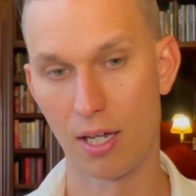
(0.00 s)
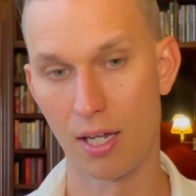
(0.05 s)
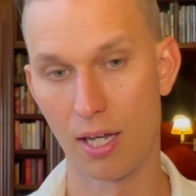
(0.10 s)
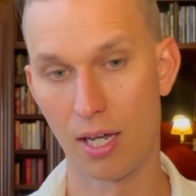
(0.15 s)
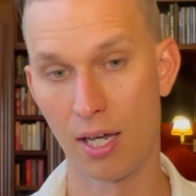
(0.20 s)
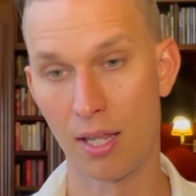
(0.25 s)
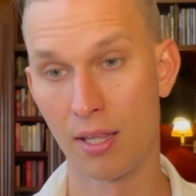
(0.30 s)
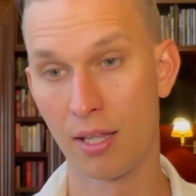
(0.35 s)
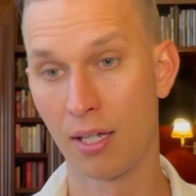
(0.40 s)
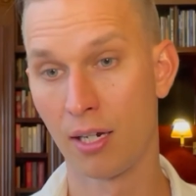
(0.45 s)

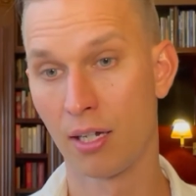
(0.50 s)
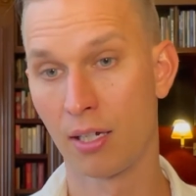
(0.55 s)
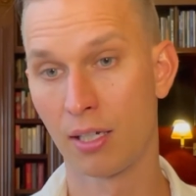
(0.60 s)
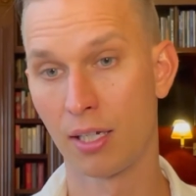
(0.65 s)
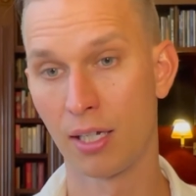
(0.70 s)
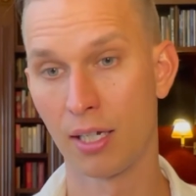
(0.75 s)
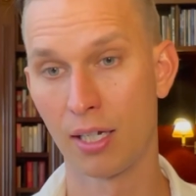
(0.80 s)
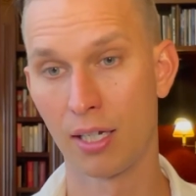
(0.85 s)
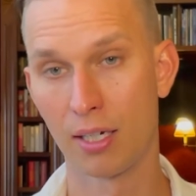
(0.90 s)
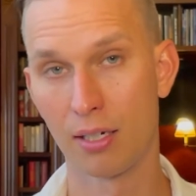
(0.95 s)
And then
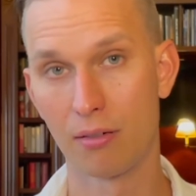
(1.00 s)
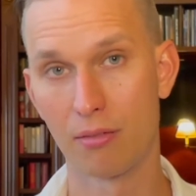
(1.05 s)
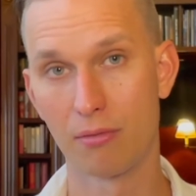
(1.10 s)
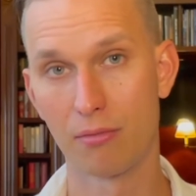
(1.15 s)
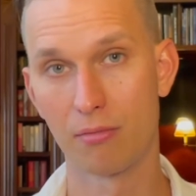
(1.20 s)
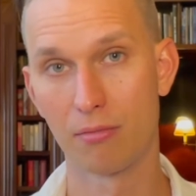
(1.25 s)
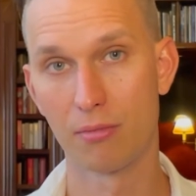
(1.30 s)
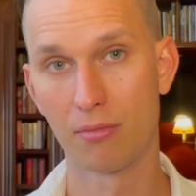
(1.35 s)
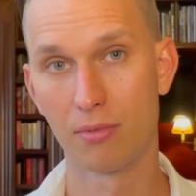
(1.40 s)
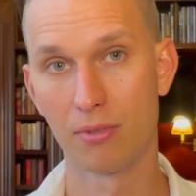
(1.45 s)
again,
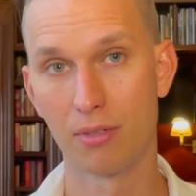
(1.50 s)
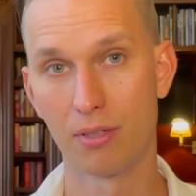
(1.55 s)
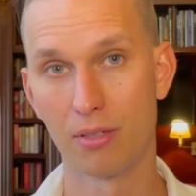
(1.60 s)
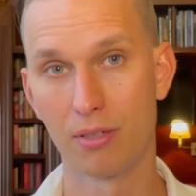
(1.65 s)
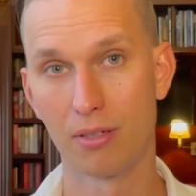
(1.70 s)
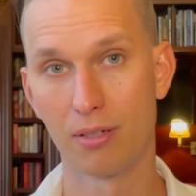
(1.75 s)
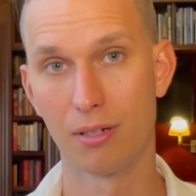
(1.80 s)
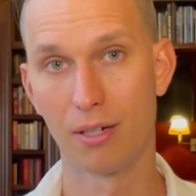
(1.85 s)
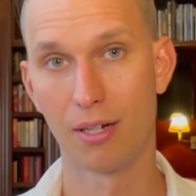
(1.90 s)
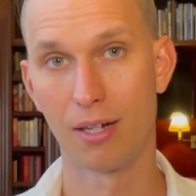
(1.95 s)

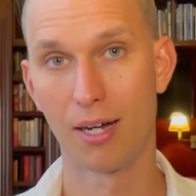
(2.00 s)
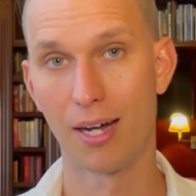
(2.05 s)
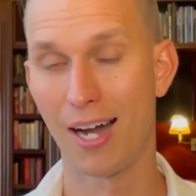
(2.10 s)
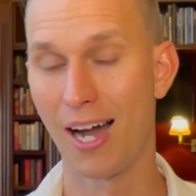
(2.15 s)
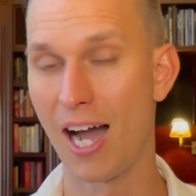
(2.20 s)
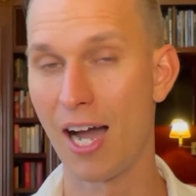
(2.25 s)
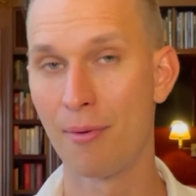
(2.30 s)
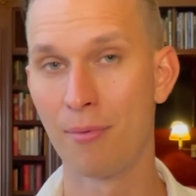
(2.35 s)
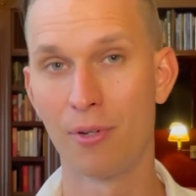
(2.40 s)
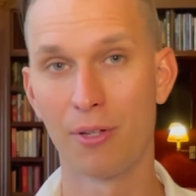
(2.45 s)

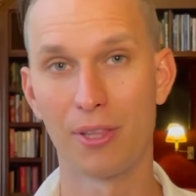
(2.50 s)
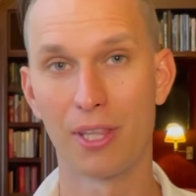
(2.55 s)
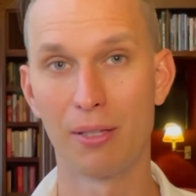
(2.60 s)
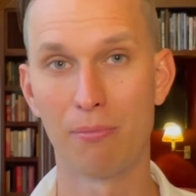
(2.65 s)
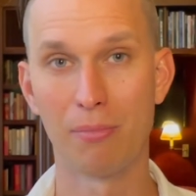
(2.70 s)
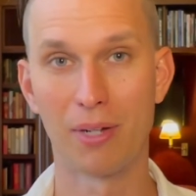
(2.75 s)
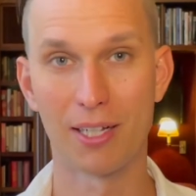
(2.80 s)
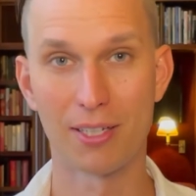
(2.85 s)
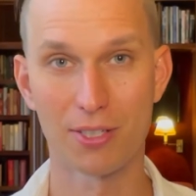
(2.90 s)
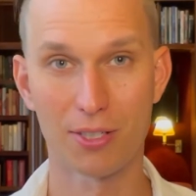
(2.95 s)
I'm not the
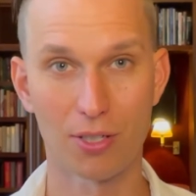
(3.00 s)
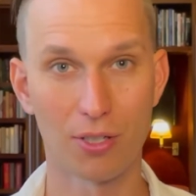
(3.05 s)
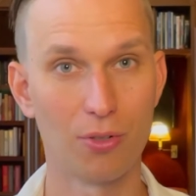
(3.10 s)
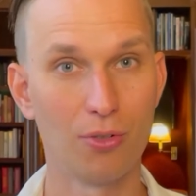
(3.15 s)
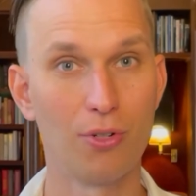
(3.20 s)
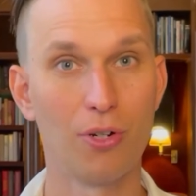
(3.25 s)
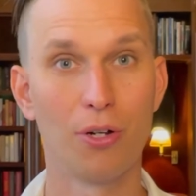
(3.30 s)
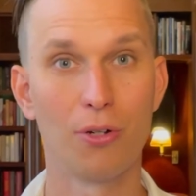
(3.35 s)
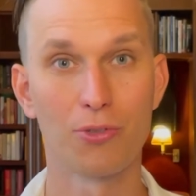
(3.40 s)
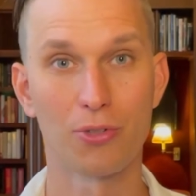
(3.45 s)
master who
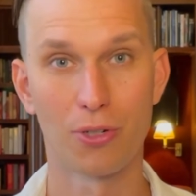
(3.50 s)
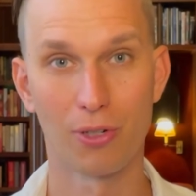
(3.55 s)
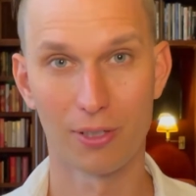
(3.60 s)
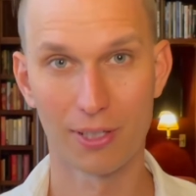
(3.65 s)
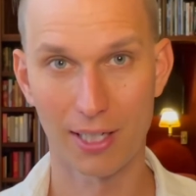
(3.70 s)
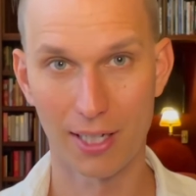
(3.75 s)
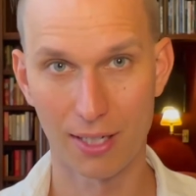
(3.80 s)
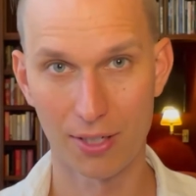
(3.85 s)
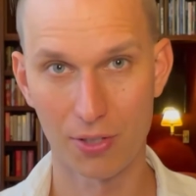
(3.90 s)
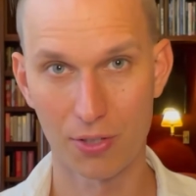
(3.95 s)
knows all
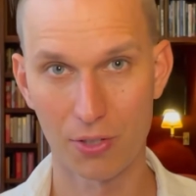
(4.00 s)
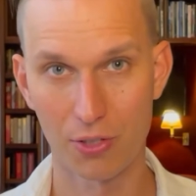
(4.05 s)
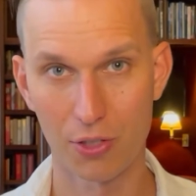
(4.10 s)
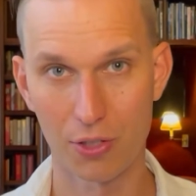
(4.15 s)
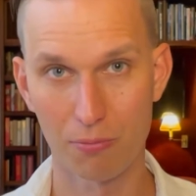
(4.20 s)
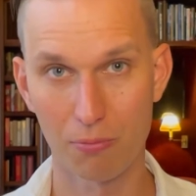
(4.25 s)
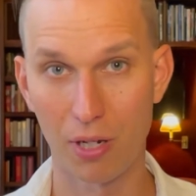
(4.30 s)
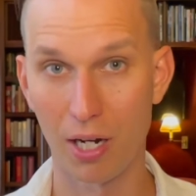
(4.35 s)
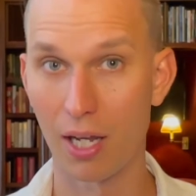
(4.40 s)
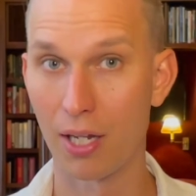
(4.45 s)
the answers,
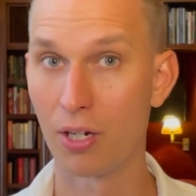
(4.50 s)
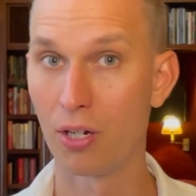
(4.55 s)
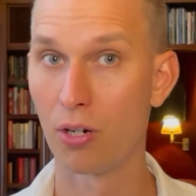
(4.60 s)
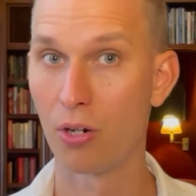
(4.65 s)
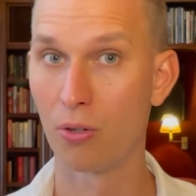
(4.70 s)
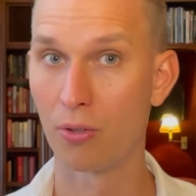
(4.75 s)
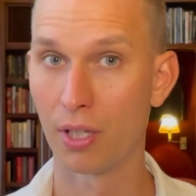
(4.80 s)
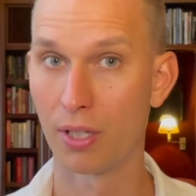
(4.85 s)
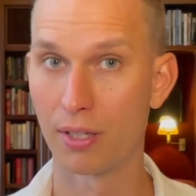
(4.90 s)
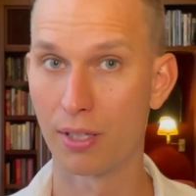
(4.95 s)
but I
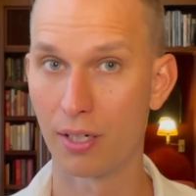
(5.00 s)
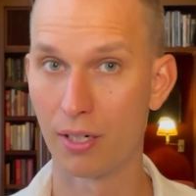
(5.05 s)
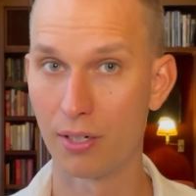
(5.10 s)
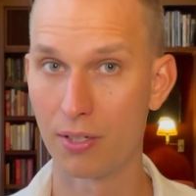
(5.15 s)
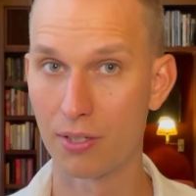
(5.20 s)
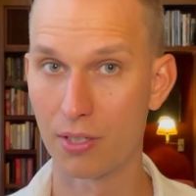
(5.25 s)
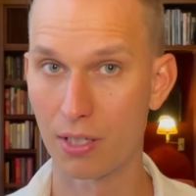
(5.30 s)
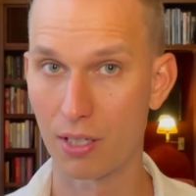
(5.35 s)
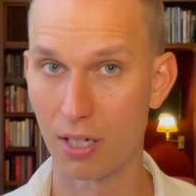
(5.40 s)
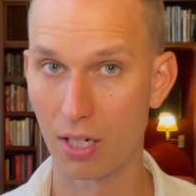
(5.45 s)
know that there
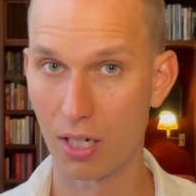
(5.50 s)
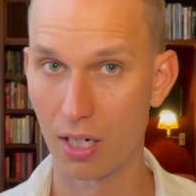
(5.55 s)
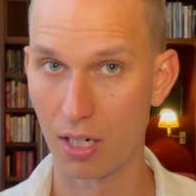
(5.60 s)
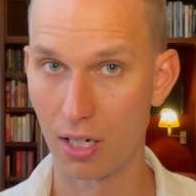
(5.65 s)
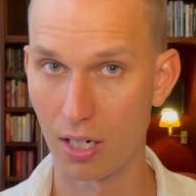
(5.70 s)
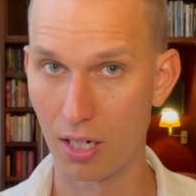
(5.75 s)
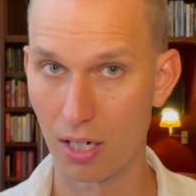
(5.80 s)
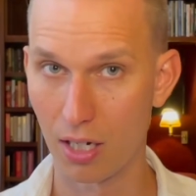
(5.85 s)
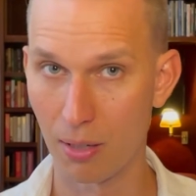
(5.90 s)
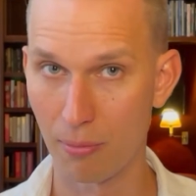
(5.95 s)
is
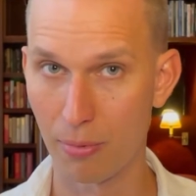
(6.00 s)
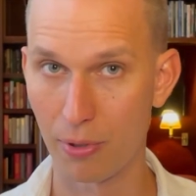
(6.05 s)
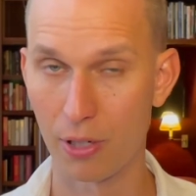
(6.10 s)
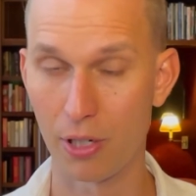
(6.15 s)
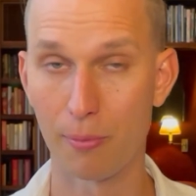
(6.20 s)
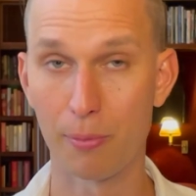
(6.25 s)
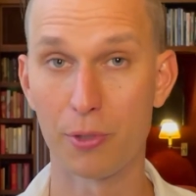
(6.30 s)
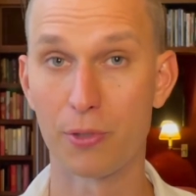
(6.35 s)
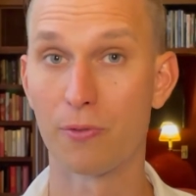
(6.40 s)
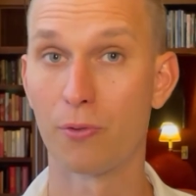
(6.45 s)
a
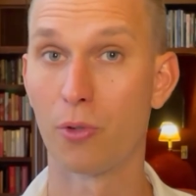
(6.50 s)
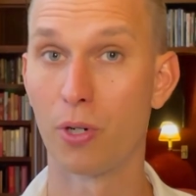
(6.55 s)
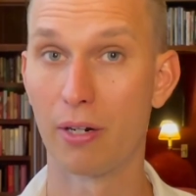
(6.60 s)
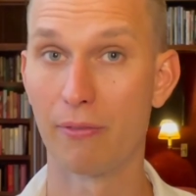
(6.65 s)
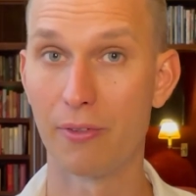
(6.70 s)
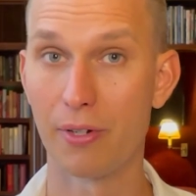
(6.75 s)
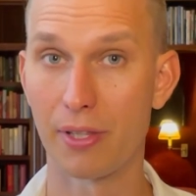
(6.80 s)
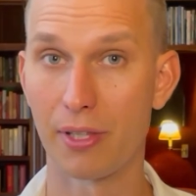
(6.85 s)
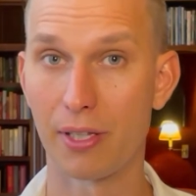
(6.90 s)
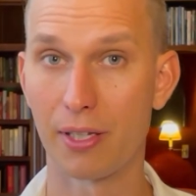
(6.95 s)
purpose for
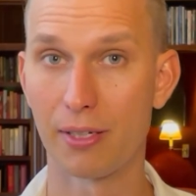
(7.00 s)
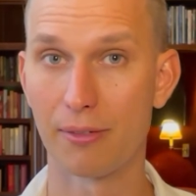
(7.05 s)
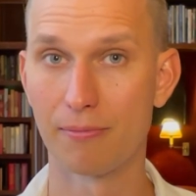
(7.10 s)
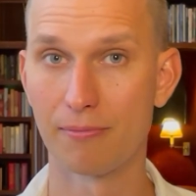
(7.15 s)
everything.